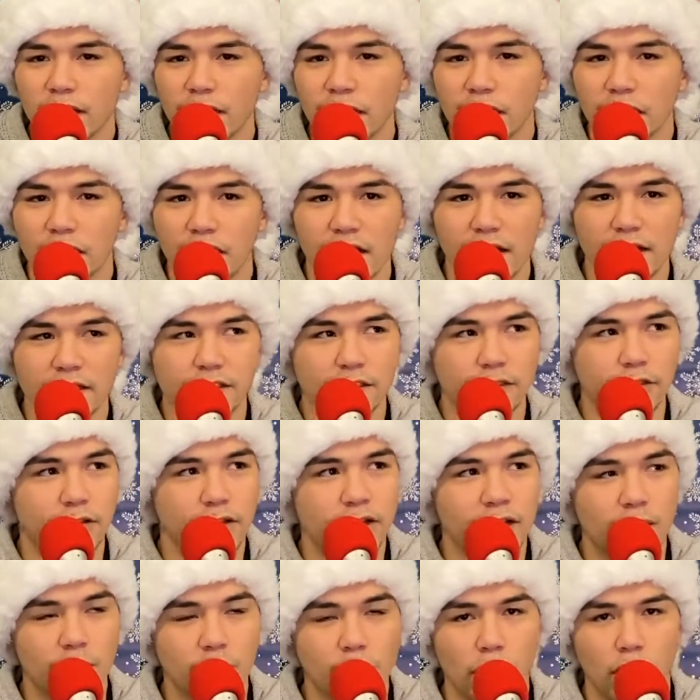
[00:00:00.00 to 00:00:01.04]
any less or
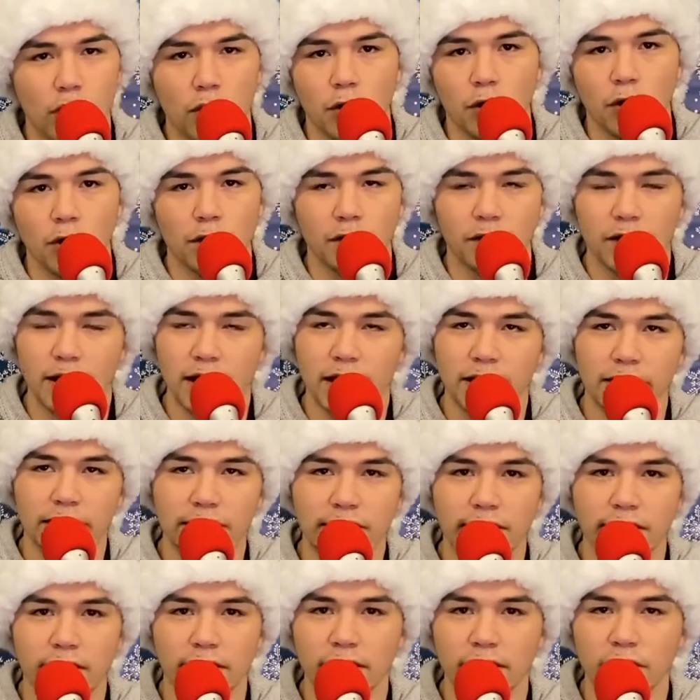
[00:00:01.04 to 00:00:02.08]
any more than I
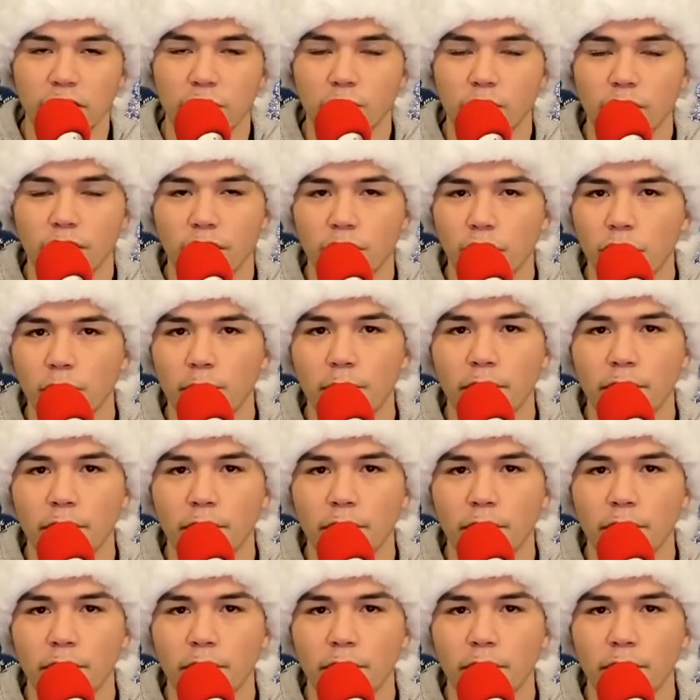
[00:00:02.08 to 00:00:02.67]
did the year before.